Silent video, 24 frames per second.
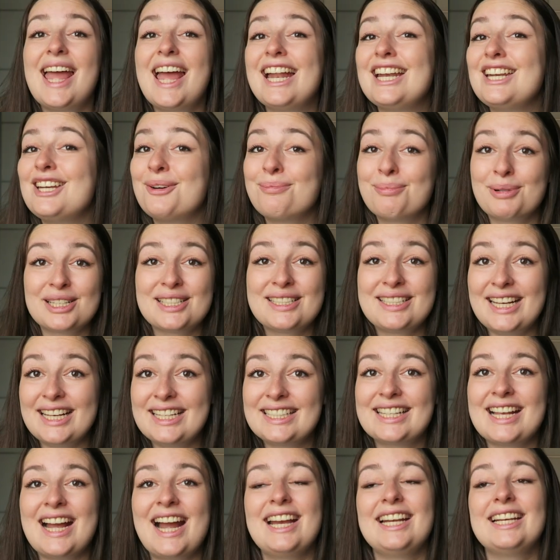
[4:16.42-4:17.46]
And number
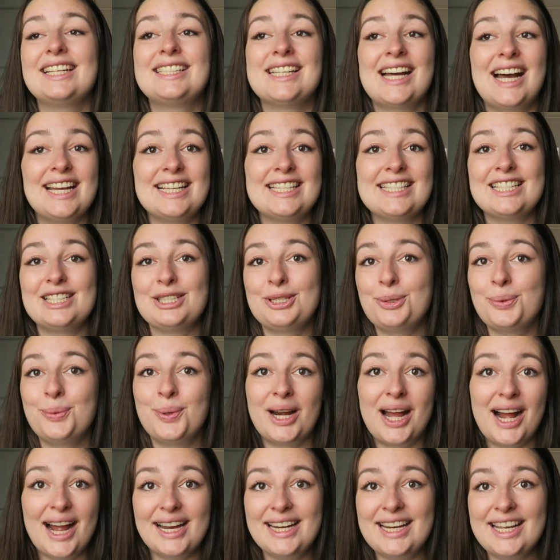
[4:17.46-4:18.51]
six kind of ties into
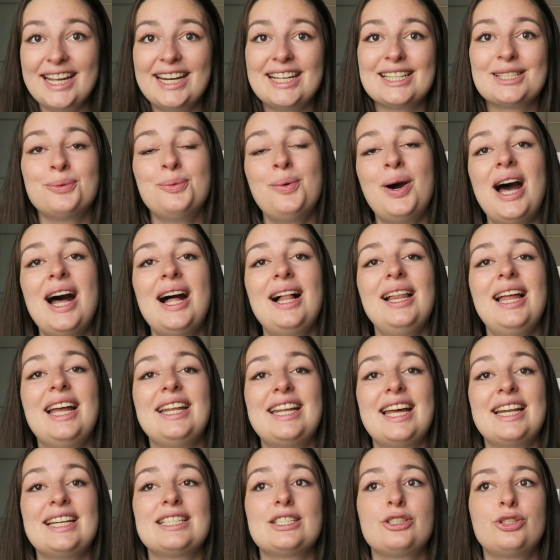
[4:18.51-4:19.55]
what I did as well,
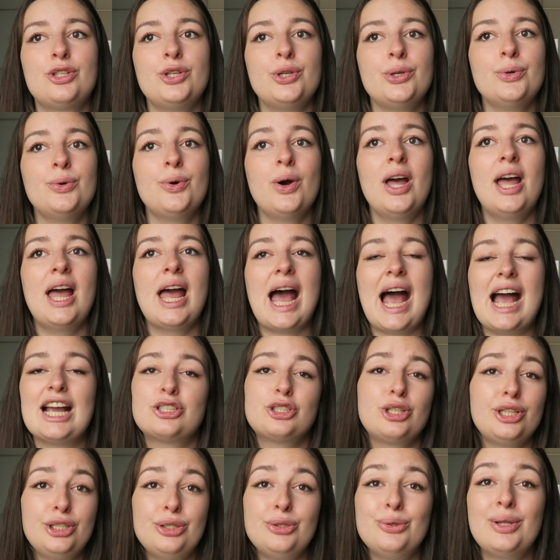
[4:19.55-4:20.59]
and that is to
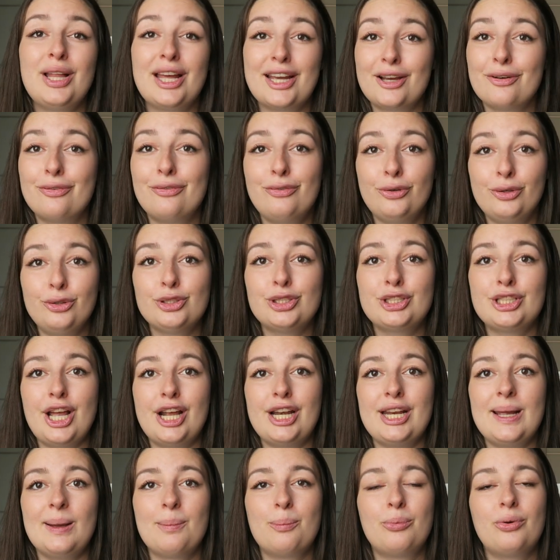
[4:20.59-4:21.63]
actually do like a full
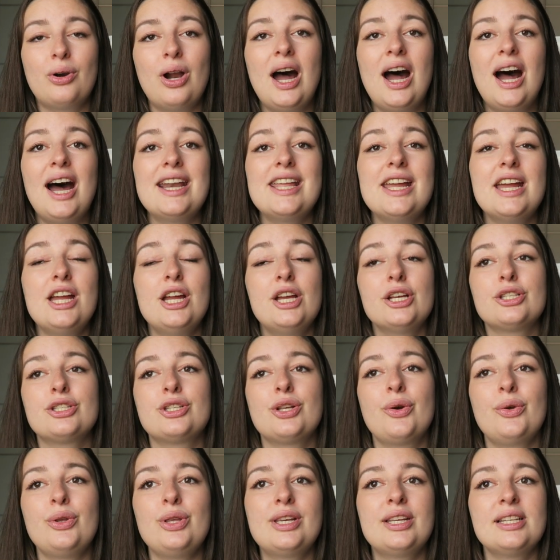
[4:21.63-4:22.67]
study abroad.
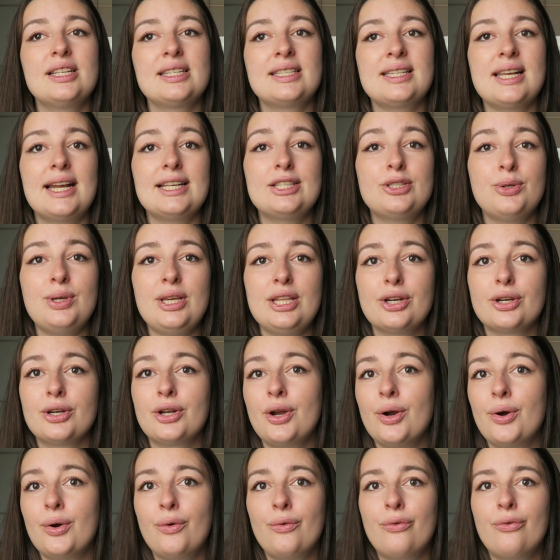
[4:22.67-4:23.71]
So you can decide to either
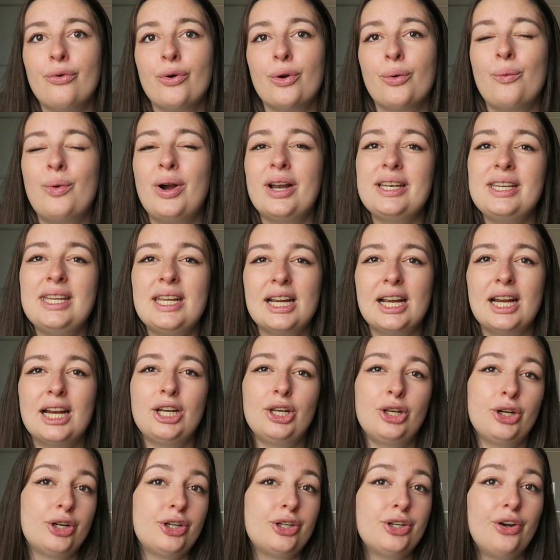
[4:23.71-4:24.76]
go for one year
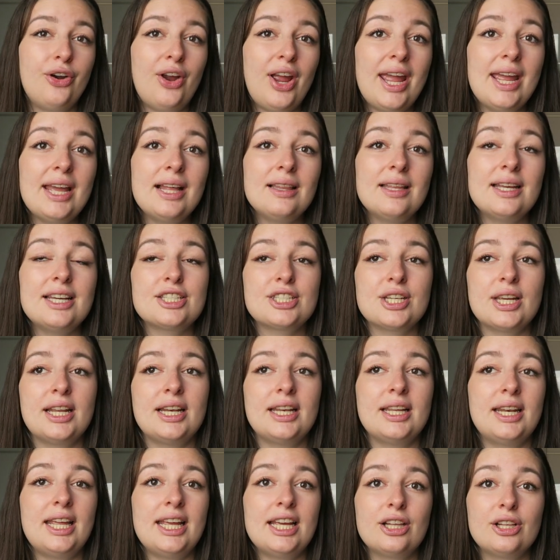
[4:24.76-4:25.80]
and learn your English
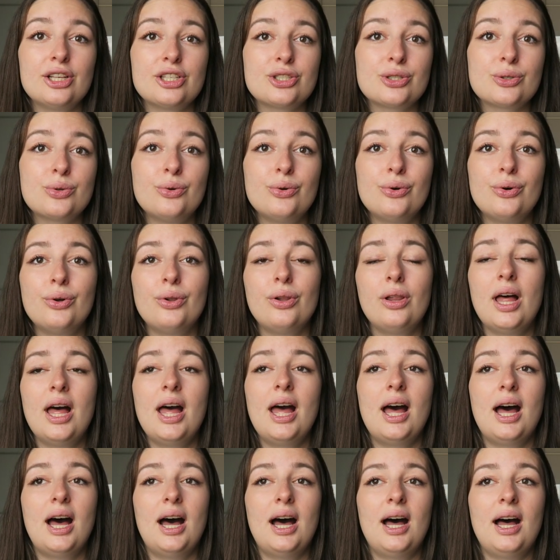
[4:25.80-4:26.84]
in an English school,
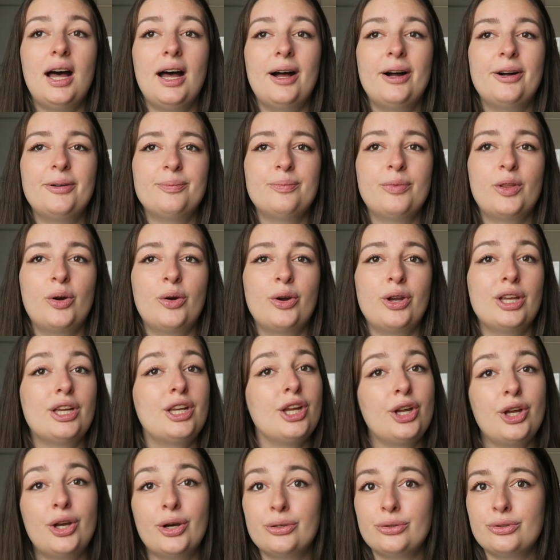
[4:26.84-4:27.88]
um, or you
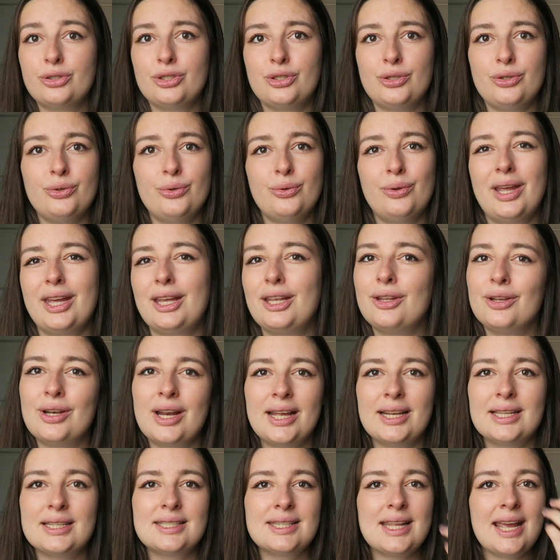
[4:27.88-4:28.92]
can go to like
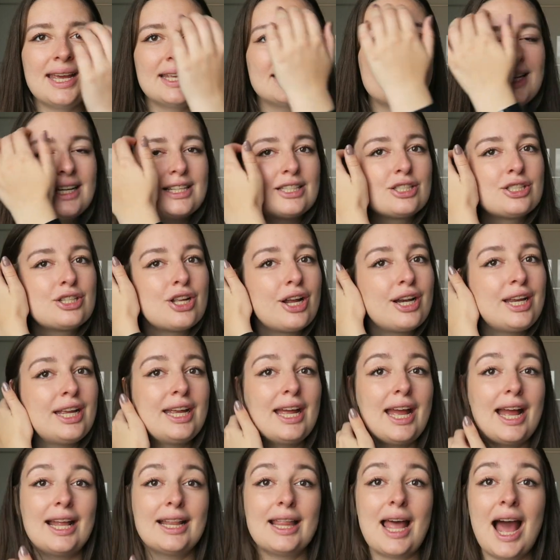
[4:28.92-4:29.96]
United States and
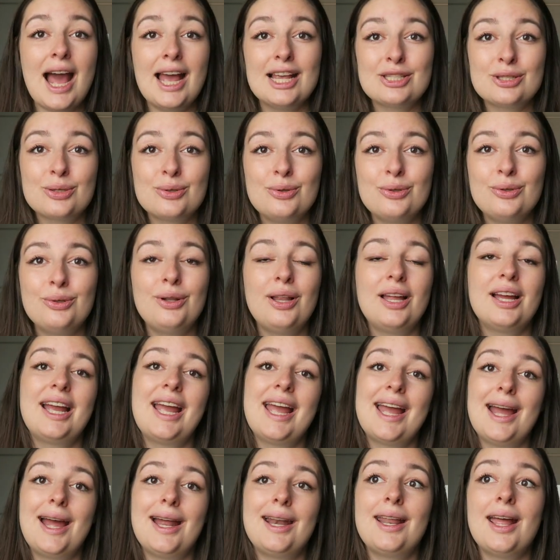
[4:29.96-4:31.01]
study at high school
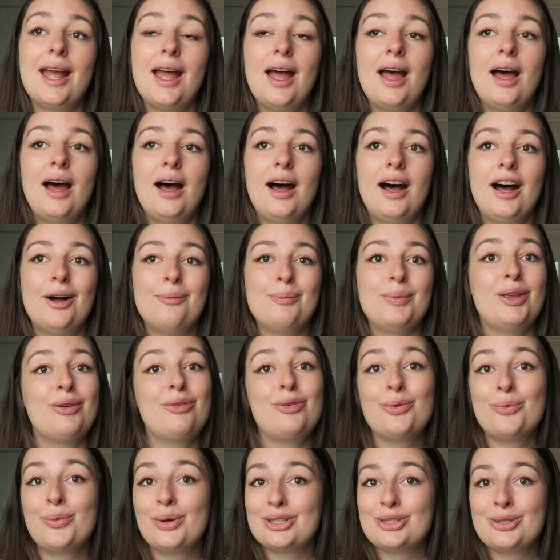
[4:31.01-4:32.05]
again um,
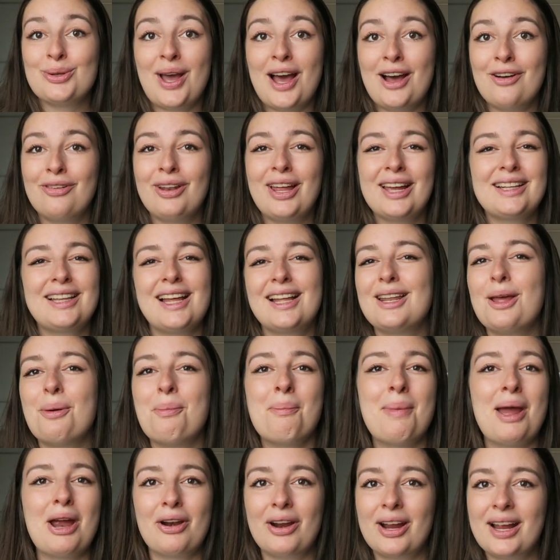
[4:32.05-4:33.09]
if you want to have like that
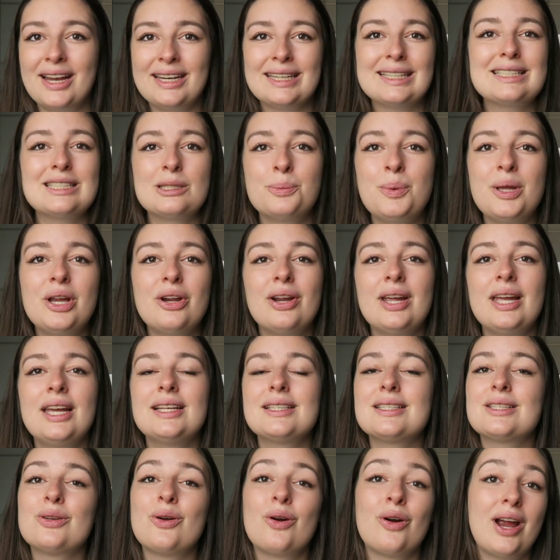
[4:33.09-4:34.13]
American
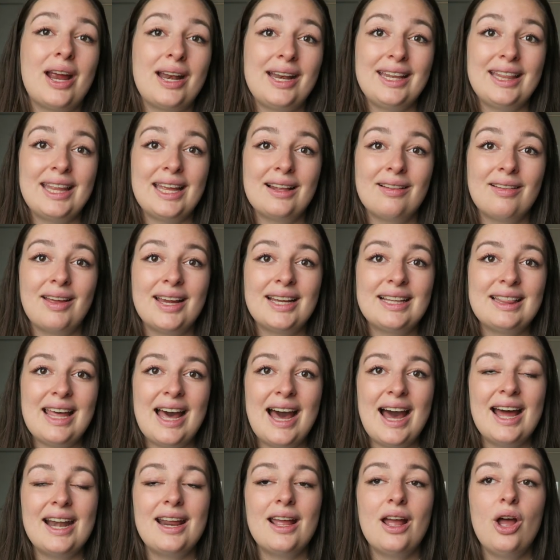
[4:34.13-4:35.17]
experience or anything like
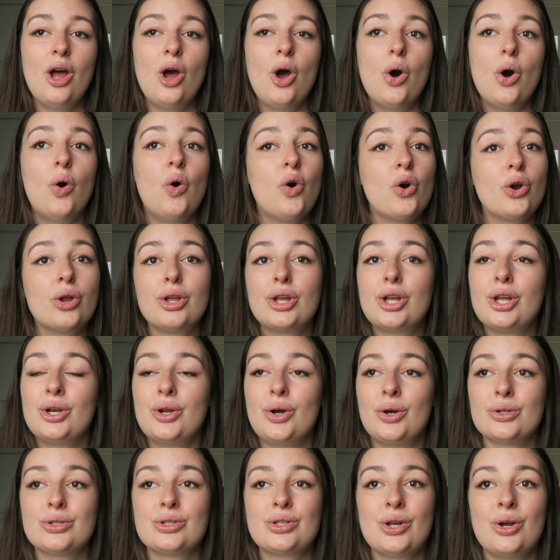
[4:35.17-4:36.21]
that or you can
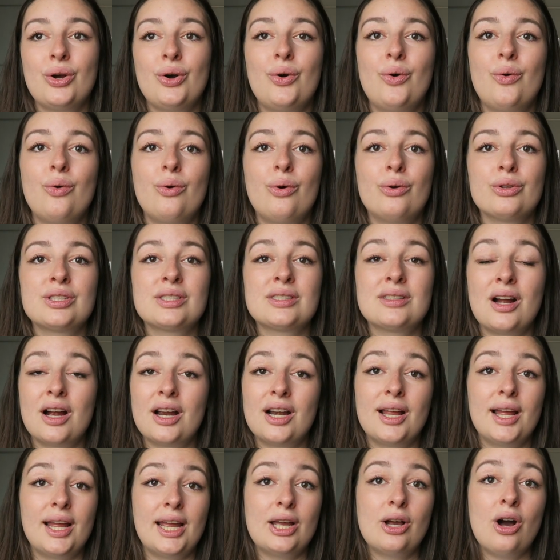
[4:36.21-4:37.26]
also
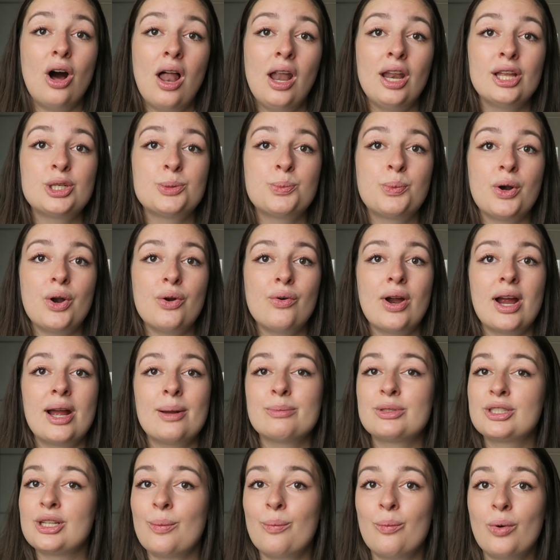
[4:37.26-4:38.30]
start a college
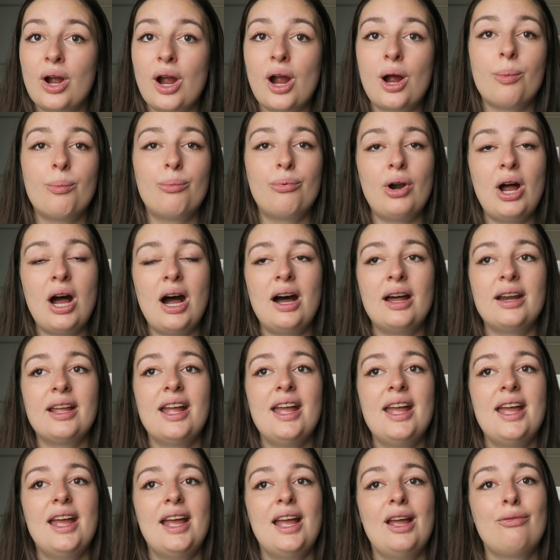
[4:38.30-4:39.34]
program somewhere abroad
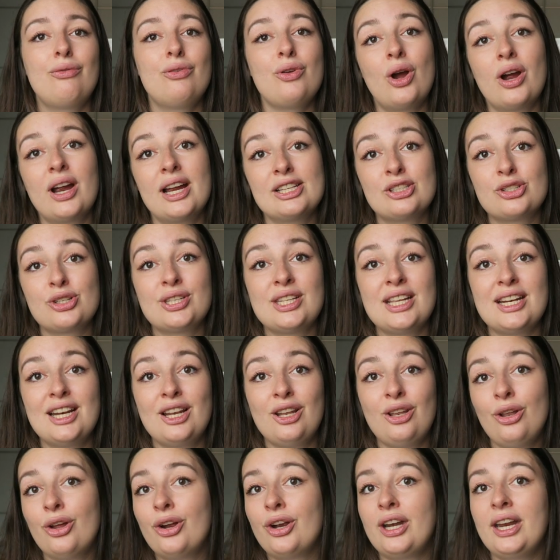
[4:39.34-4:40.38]
if you are interested
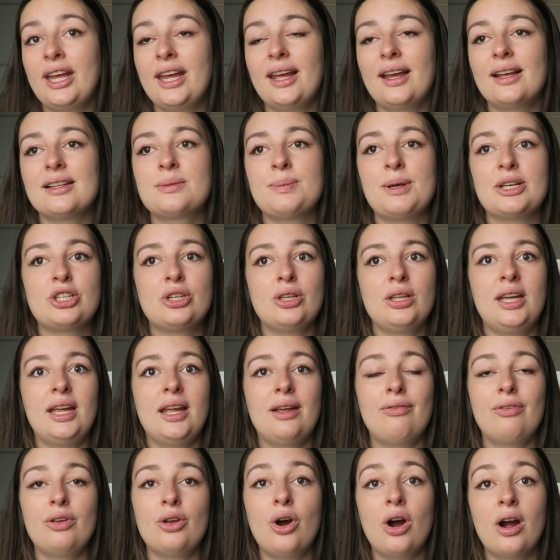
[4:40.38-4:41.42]
in learning, especially
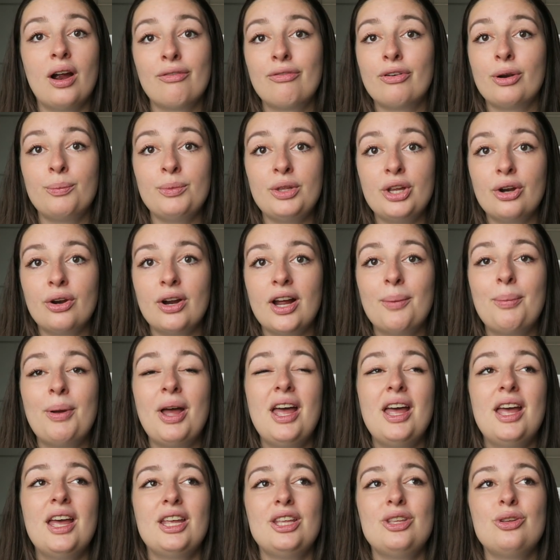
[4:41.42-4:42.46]
if you are from Europe.
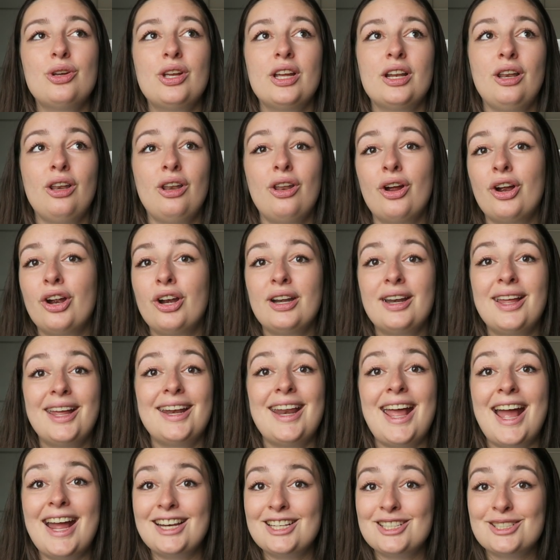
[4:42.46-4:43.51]
You can learn
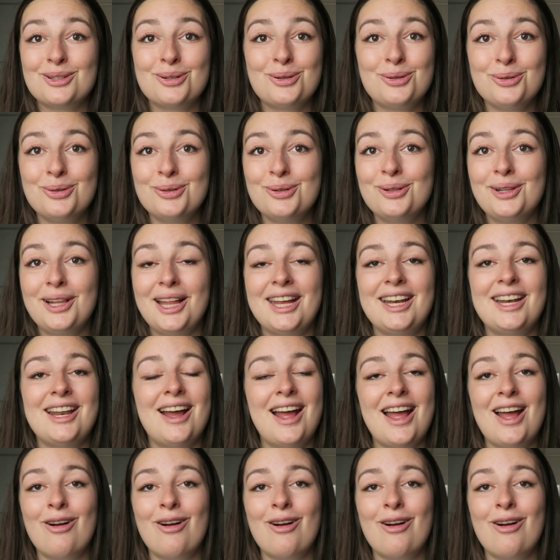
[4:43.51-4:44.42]
in any school in